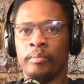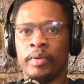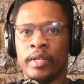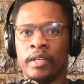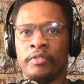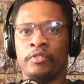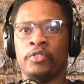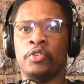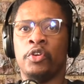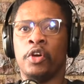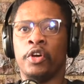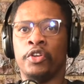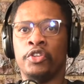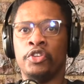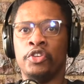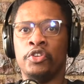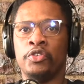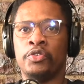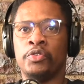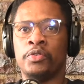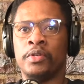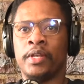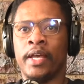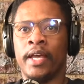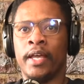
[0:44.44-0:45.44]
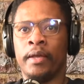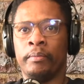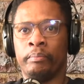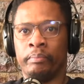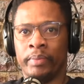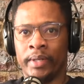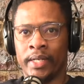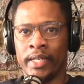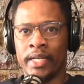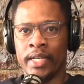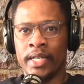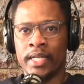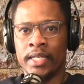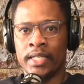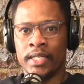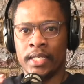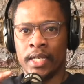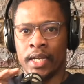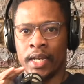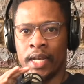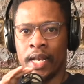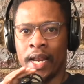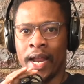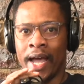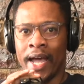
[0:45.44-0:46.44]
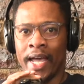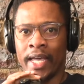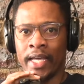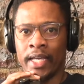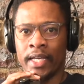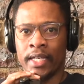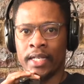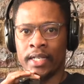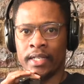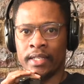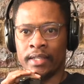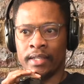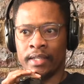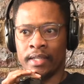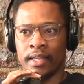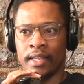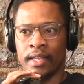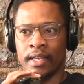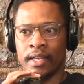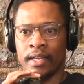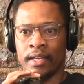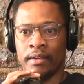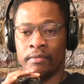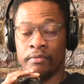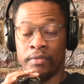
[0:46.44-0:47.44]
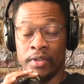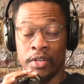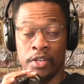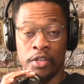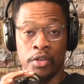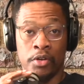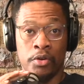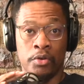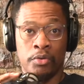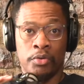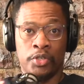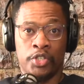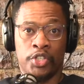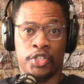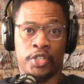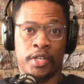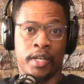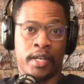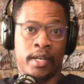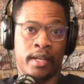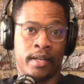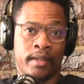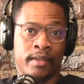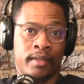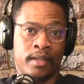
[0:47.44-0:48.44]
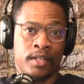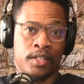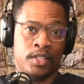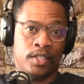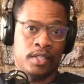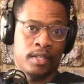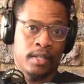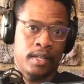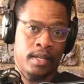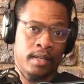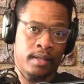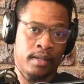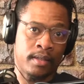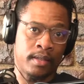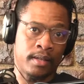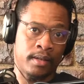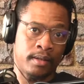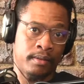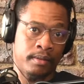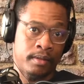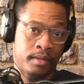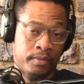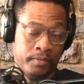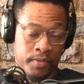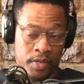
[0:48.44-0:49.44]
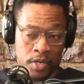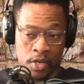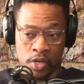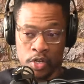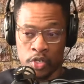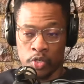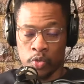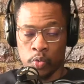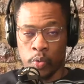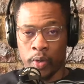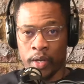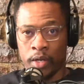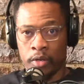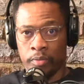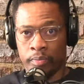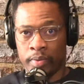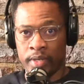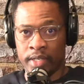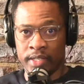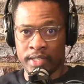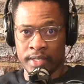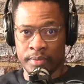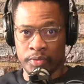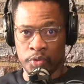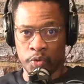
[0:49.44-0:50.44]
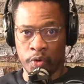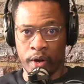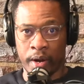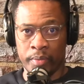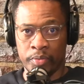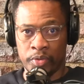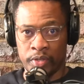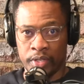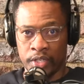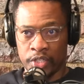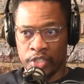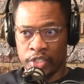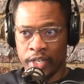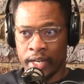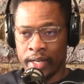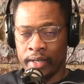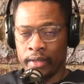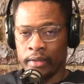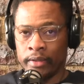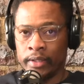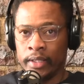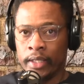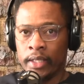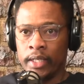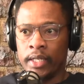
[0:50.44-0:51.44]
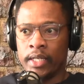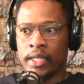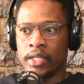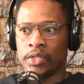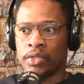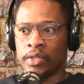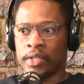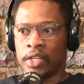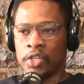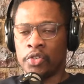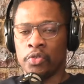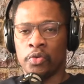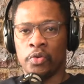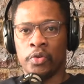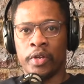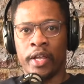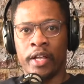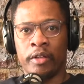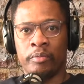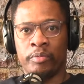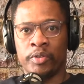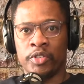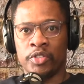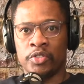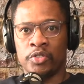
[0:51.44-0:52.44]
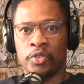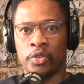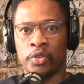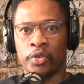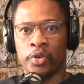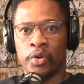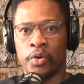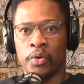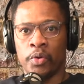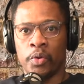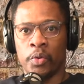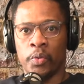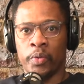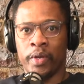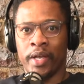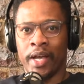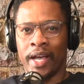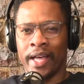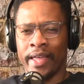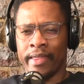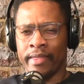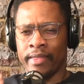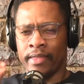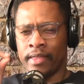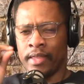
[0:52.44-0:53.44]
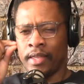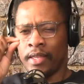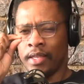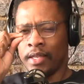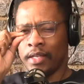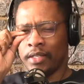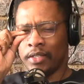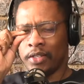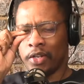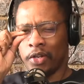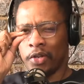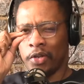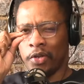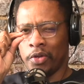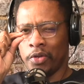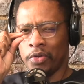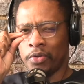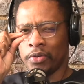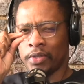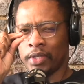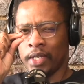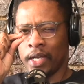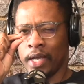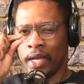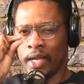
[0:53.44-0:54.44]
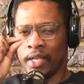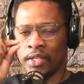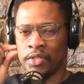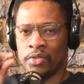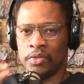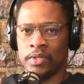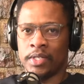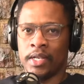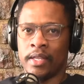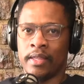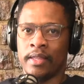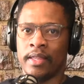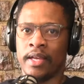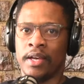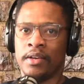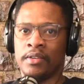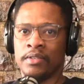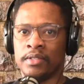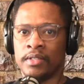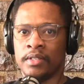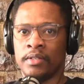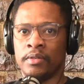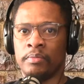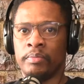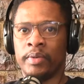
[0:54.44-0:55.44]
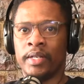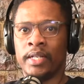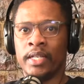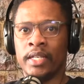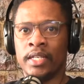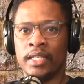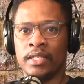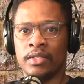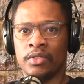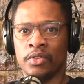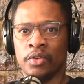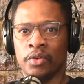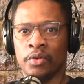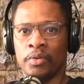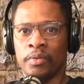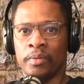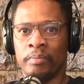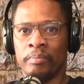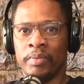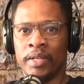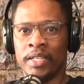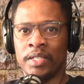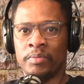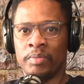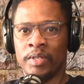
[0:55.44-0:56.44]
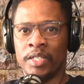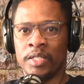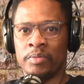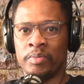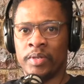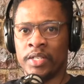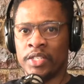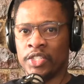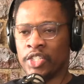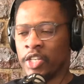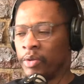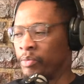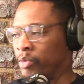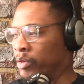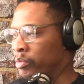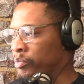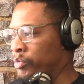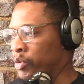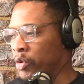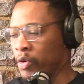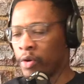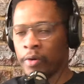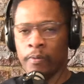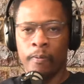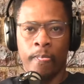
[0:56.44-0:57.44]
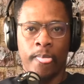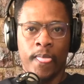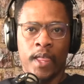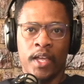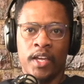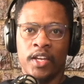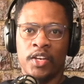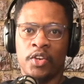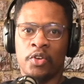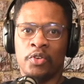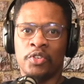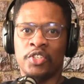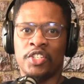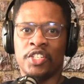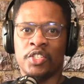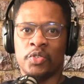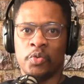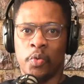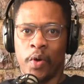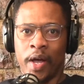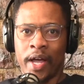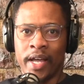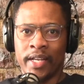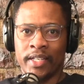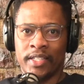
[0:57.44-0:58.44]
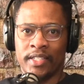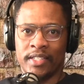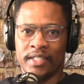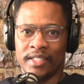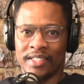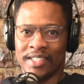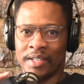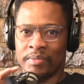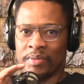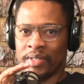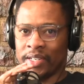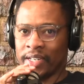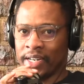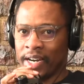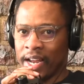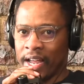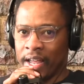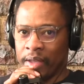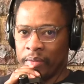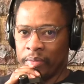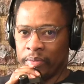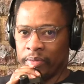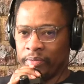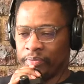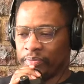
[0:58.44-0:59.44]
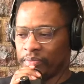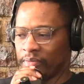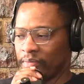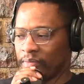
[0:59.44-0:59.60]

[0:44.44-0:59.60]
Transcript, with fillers: if you are new today, please like the video, share the, the, the, this video as well. Please subscribe to the channel so that you could help us to grow. We are this close, guys, to 10,000. Please, so please, please, please jump on board. Don't just watch, subscribe.